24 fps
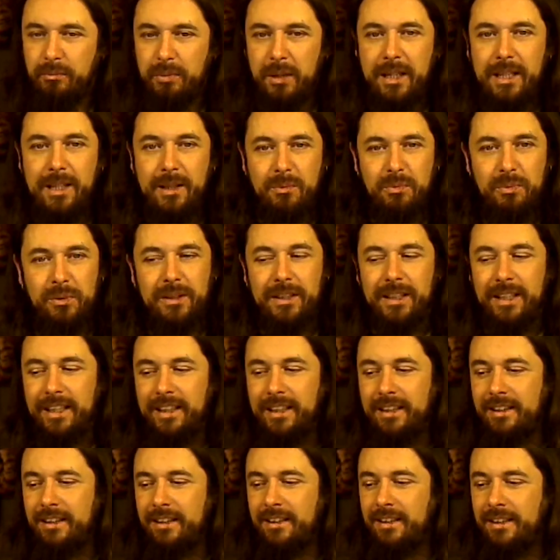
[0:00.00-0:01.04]
people
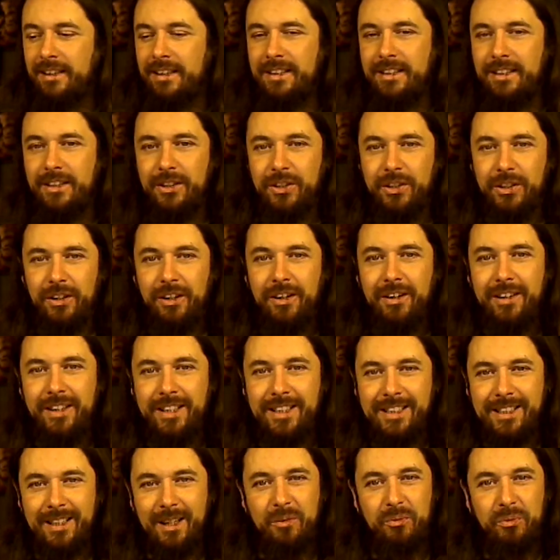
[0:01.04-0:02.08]
like these
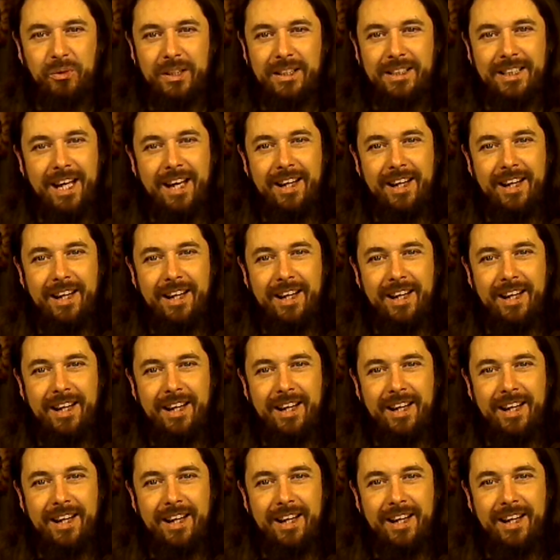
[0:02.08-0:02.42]
insurance companies.